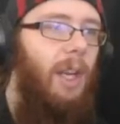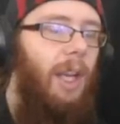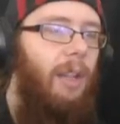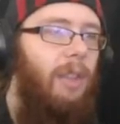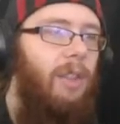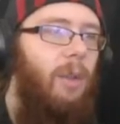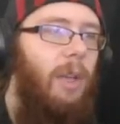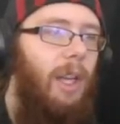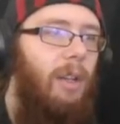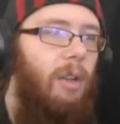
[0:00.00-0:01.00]
And this you
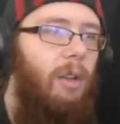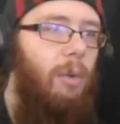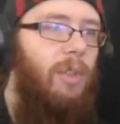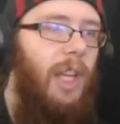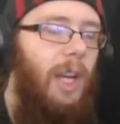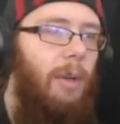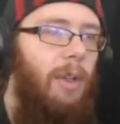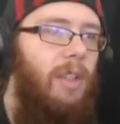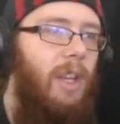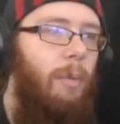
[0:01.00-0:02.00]
can go down
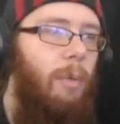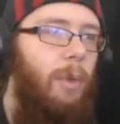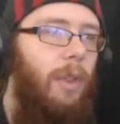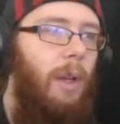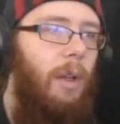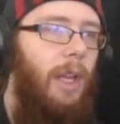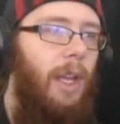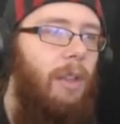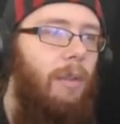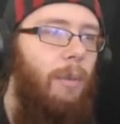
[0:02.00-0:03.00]
and up without
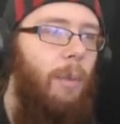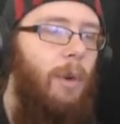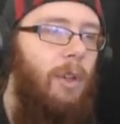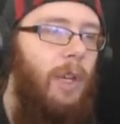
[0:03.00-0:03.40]
like the water